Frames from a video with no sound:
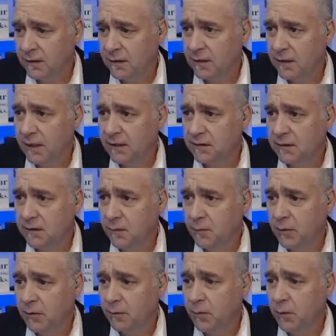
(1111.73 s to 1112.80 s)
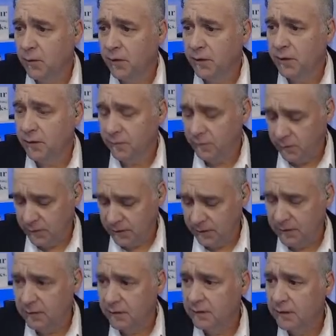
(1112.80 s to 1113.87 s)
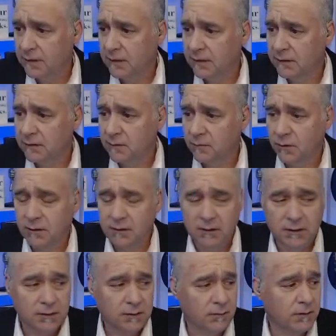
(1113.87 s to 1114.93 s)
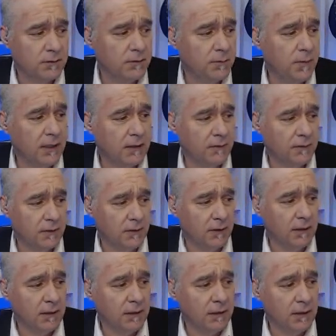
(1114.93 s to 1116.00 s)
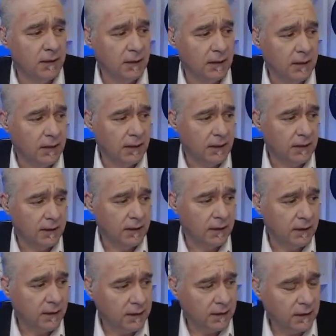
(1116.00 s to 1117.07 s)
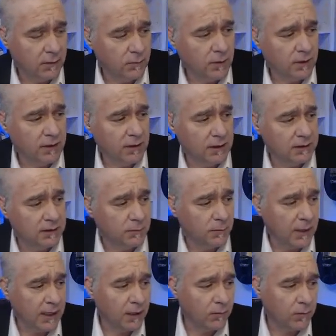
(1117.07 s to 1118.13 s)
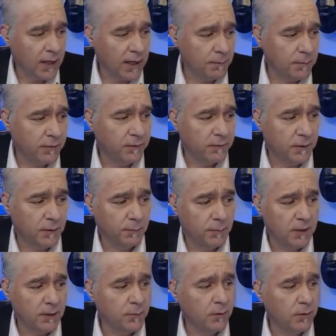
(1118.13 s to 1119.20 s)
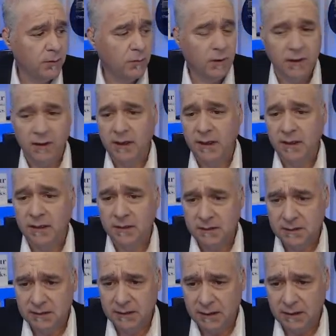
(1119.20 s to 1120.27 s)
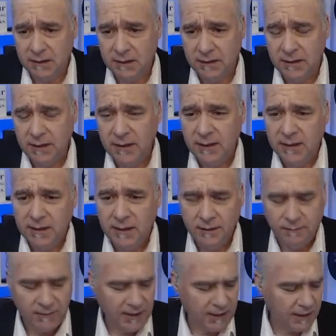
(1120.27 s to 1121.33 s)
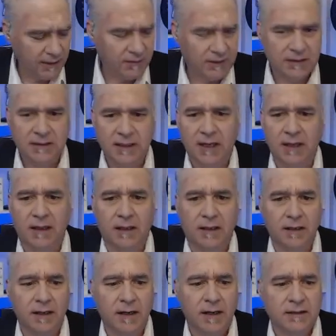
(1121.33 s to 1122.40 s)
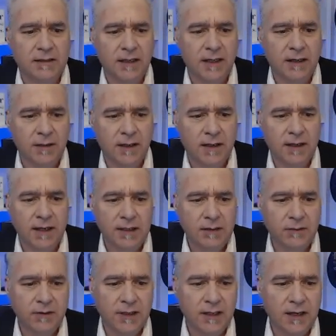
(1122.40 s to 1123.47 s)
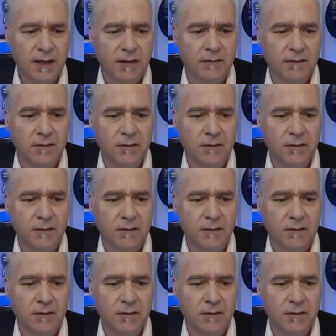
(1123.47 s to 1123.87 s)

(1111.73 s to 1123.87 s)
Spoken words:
last little bullet point here, if we can get this to work. Disrespectful. I think that networking gets a bad rap from people who are condescending. Now, I have to say that, honestly, I don't think I'm